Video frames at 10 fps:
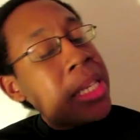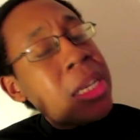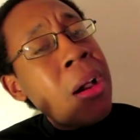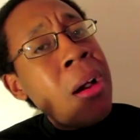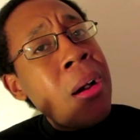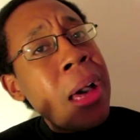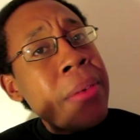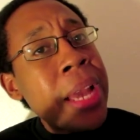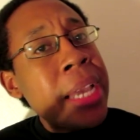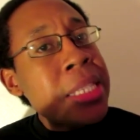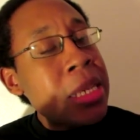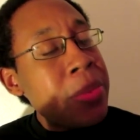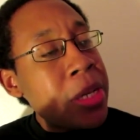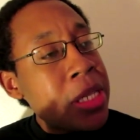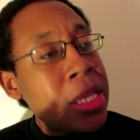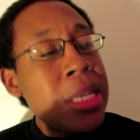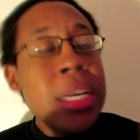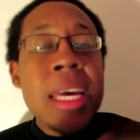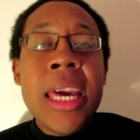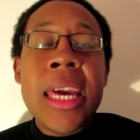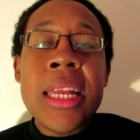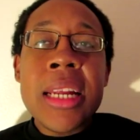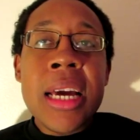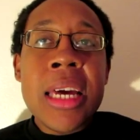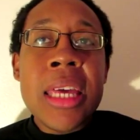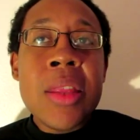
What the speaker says: He's like, oh, how nice. And he puts it in